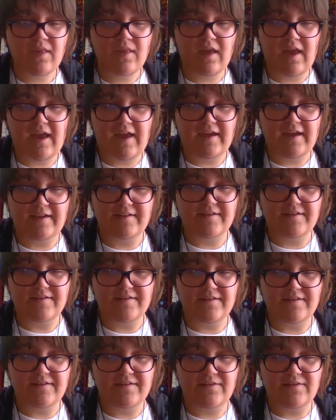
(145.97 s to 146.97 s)

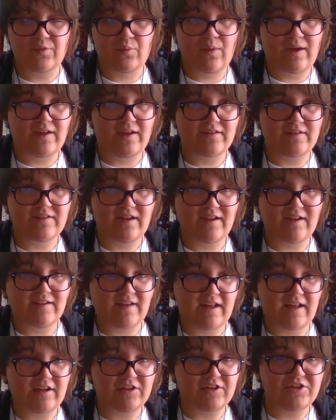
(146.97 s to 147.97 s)
And the wild
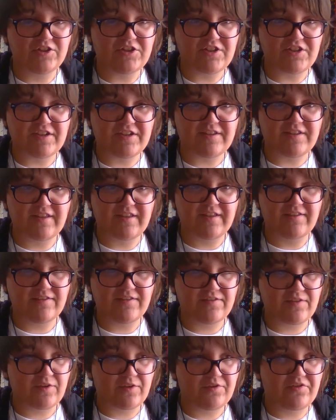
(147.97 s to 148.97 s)
hunt energy that's
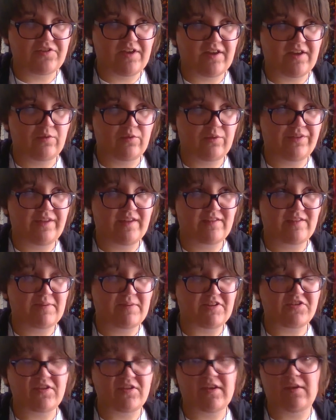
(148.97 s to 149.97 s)
associated with it,
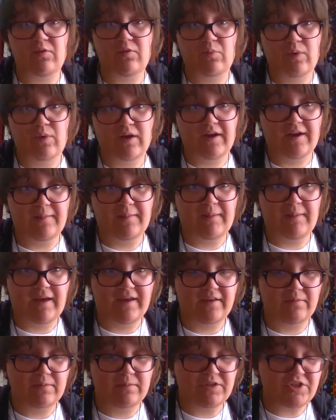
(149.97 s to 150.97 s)
especially in where I'm
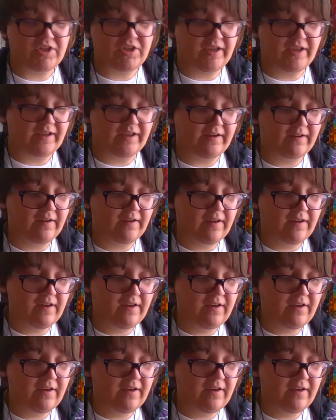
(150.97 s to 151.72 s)
at in Michigan,